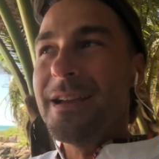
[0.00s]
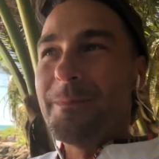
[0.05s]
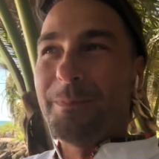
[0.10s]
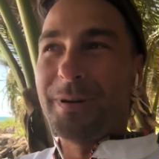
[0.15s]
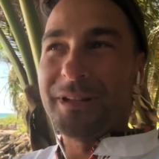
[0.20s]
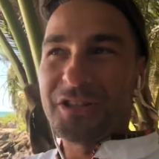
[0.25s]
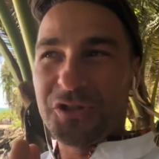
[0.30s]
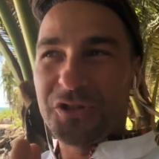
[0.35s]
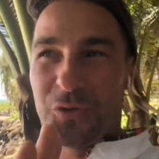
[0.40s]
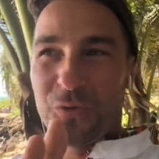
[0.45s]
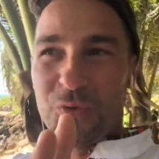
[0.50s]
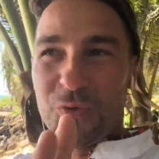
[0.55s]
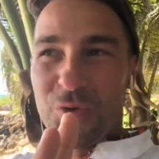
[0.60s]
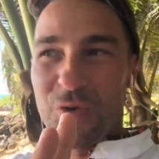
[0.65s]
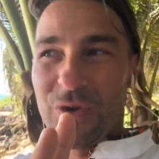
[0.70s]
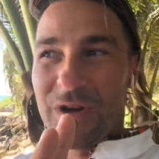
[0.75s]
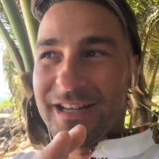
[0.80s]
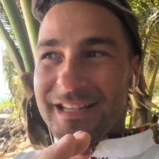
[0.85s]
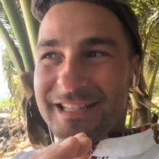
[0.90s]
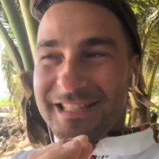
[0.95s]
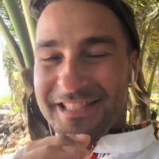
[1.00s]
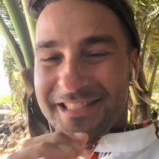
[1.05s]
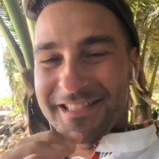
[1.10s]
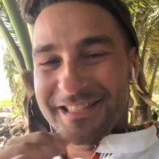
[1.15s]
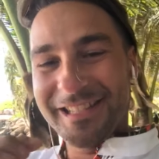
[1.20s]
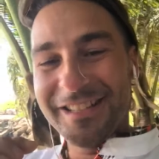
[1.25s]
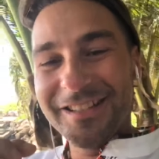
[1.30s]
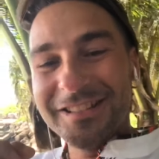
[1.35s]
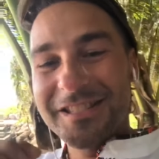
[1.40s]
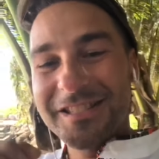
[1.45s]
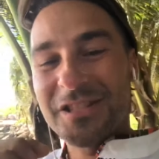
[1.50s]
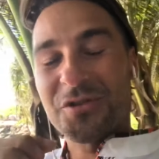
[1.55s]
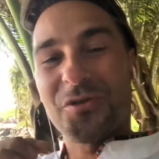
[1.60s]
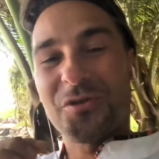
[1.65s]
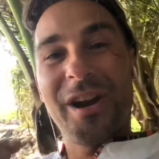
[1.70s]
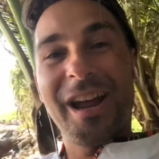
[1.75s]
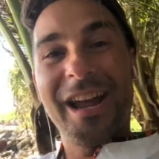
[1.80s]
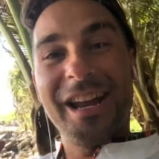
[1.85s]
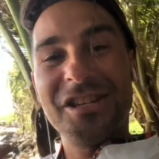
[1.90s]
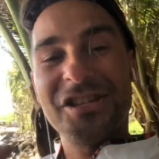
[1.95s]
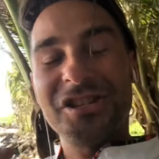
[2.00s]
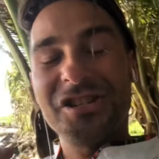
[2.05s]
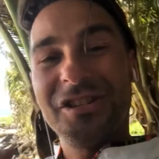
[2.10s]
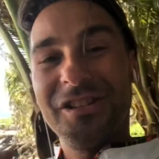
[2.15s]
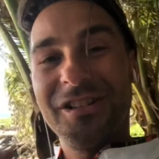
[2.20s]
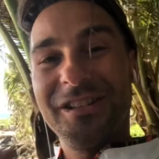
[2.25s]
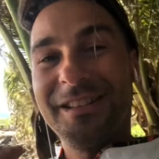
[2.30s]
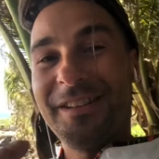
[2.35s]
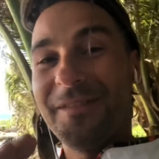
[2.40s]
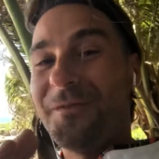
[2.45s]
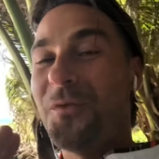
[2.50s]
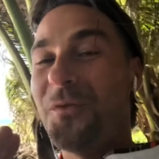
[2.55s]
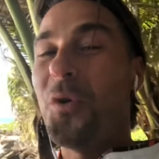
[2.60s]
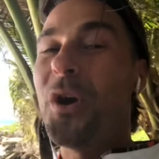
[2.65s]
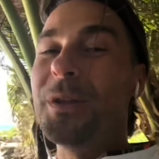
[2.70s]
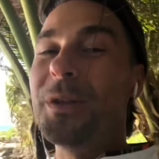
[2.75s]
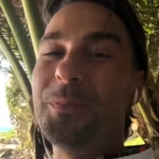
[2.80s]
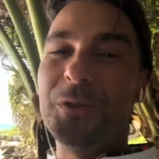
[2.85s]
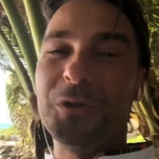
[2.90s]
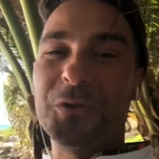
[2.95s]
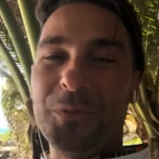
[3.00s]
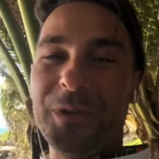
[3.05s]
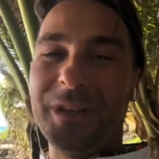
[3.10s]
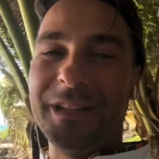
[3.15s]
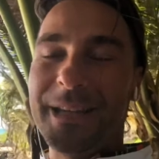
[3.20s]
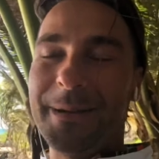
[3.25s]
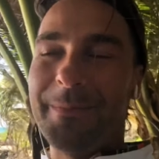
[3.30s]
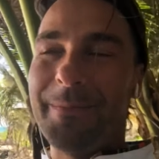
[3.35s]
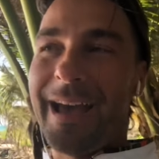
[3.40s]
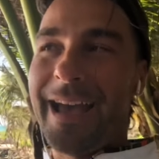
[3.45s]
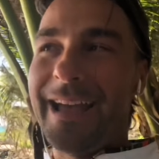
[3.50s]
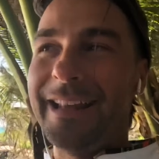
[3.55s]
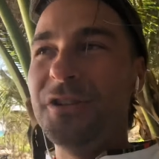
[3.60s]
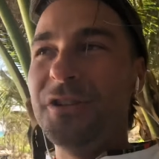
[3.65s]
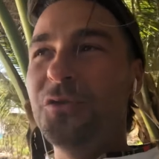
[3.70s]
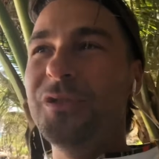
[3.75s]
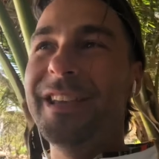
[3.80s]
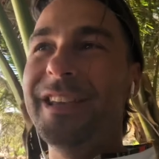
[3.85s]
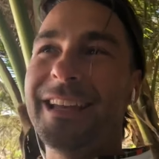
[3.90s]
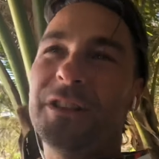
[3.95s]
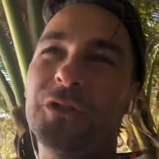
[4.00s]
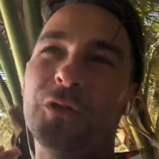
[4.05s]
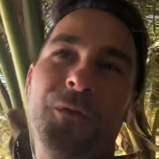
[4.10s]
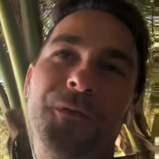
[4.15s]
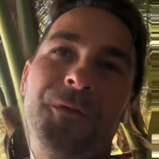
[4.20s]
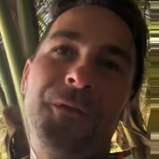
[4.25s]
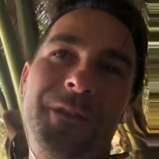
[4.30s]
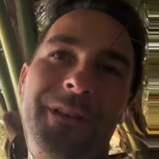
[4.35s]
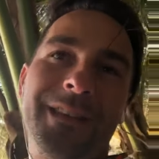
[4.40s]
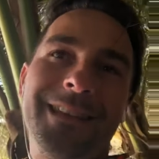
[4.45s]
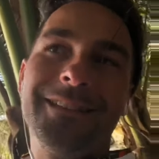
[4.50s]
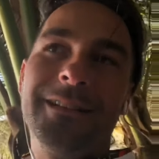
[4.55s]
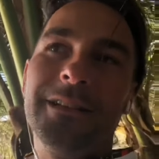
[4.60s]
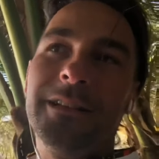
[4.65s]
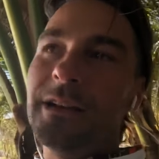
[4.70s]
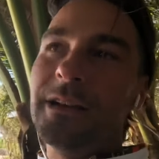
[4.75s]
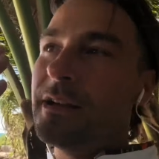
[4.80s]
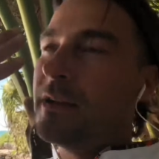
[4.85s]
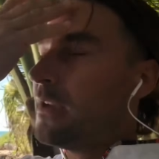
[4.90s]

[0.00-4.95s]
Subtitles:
But you still stretch the void between them, and you get to feel